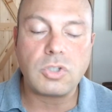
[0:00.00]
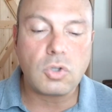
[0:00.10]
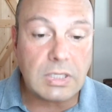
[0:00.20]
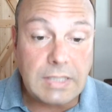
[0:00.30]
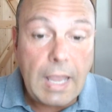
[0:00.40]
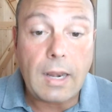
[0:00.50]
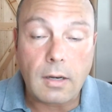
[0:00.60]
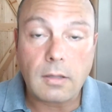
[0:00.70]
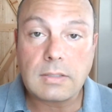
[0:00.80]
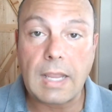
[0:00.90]
It's usually
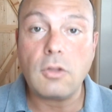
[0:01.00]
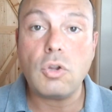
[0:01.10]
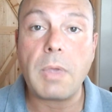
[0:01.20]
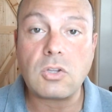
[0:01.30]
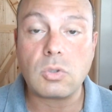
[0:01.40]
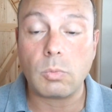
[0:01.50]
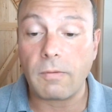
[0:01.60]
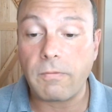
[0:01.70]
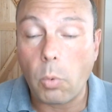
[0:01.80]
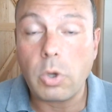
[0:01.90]
10 new patients a
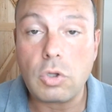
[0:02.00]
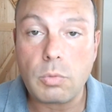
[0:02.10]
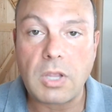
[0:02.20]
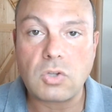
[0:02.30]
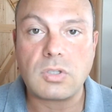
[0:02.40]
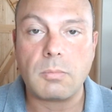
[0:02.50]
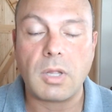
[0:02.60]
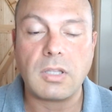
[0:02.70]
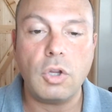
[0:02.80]
week, 40 new patients a month.